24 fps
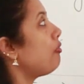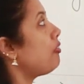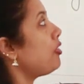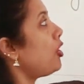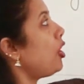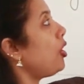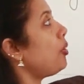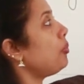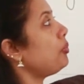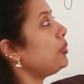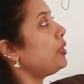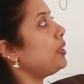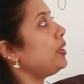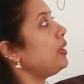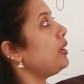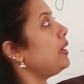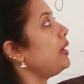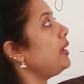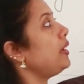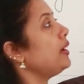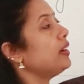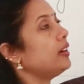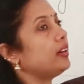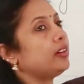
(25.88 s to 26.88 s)
from the
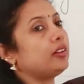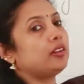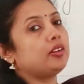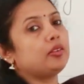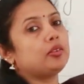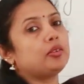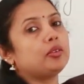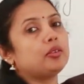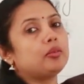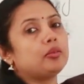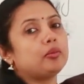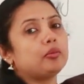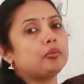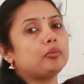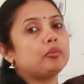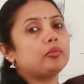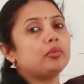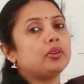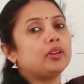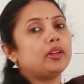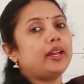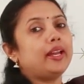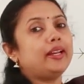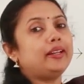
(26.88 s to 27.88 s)
year
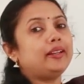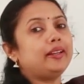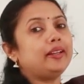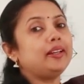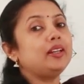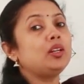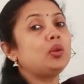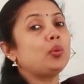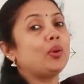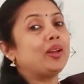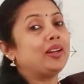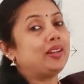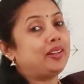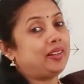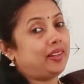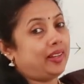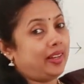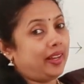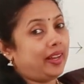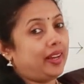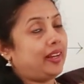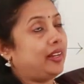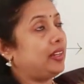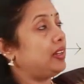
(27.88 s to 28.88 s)

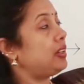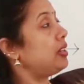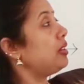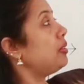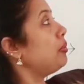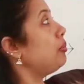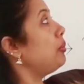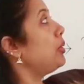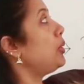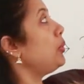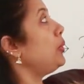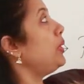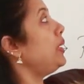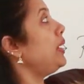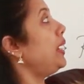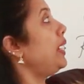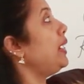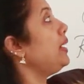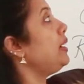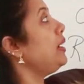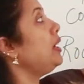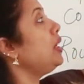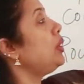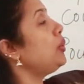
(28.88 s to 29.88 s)
1828, between
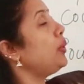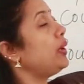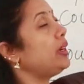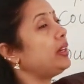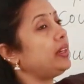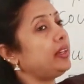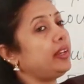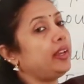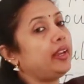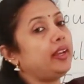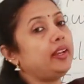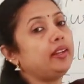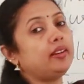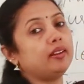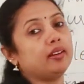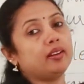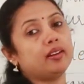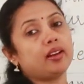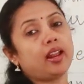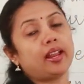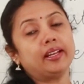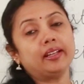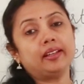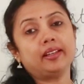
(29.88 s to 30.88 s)
1828
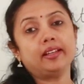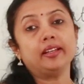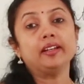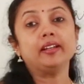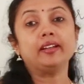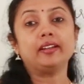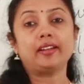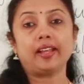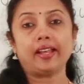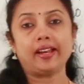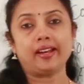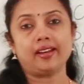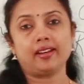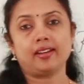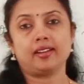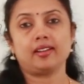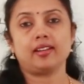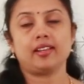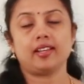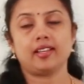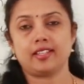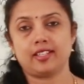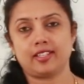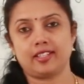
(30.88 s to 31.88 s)
and 1910
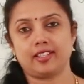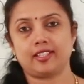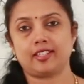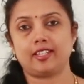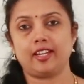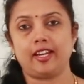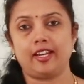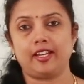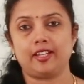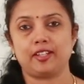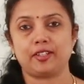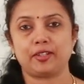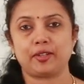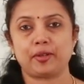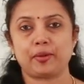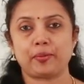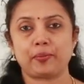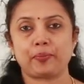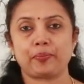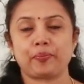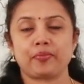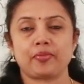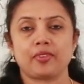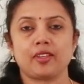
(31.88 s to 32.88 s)
is his date.
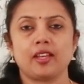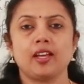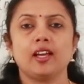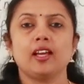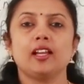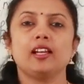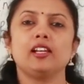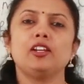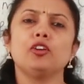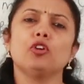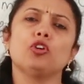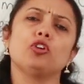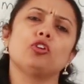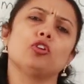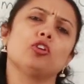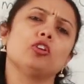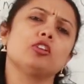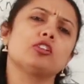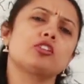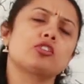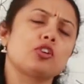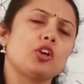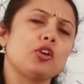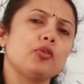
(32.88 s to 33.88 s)
Leo
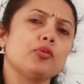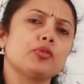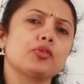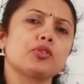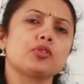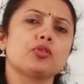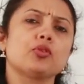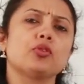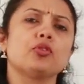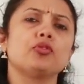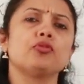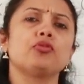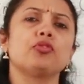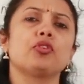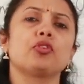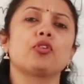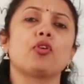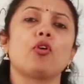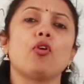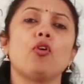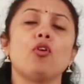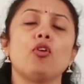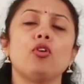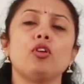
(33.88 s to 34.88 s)
Tolstoy was known for
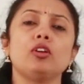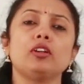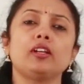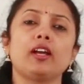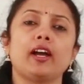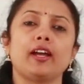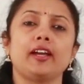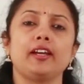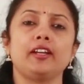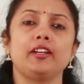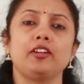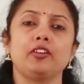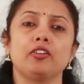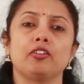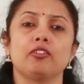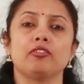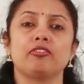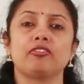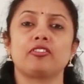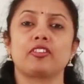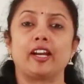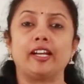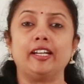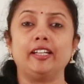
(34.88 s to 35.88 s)
all kind of
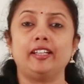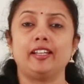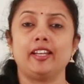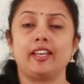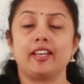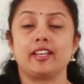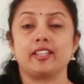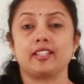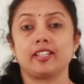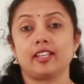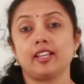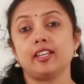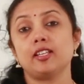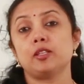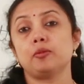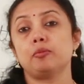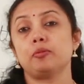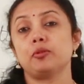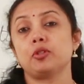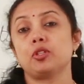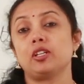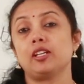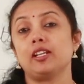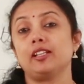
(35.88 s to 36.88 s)
writings,
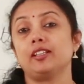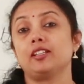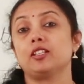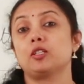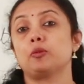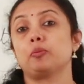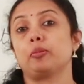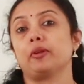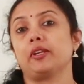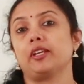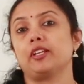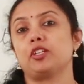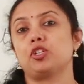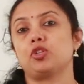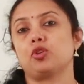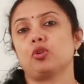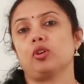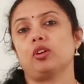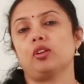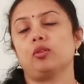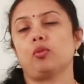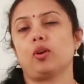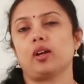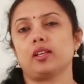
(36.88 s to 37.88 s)
especially the
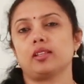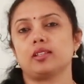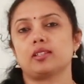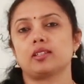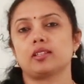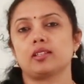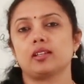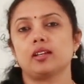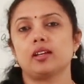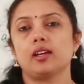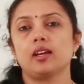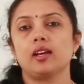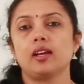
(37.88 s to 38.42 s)
spiritual ones.